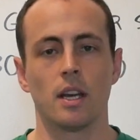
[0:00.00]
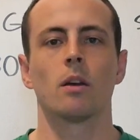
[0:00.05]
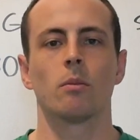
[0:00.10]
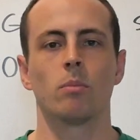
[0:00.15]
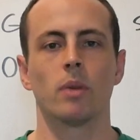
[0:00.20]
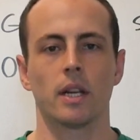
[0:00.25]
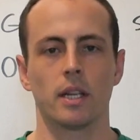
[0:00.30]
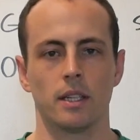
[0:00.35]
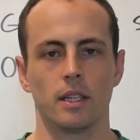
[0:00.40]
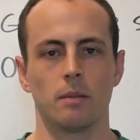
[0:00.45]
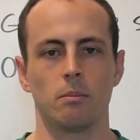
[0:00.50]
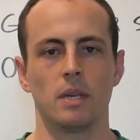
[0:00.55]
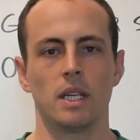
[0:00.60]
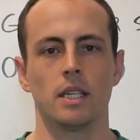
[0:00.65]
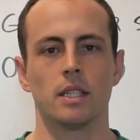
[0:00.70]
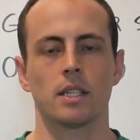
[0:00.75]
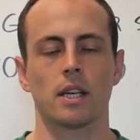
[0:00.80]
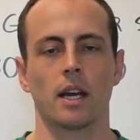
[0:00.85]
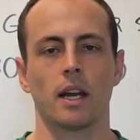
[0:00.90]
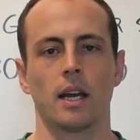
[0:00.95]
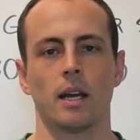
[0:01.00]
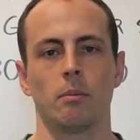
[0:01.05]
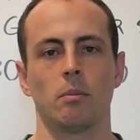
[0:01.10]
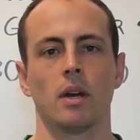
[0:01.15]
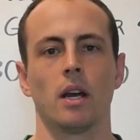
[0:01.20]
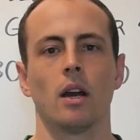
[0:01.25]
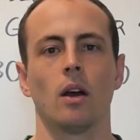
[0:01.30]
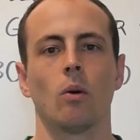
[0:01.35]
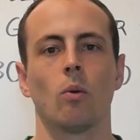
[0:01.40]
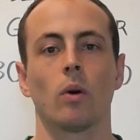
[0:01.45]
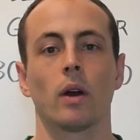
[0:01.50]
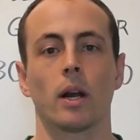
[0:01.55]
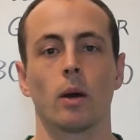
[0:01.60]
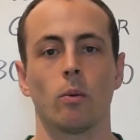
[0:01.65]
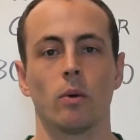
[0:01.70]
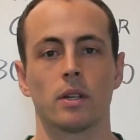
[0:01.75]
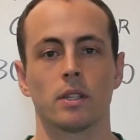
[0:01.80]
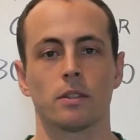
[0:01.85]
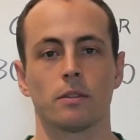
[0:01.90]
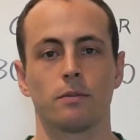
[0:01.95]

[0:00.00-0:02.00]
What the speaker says: But in the meantime, what I want to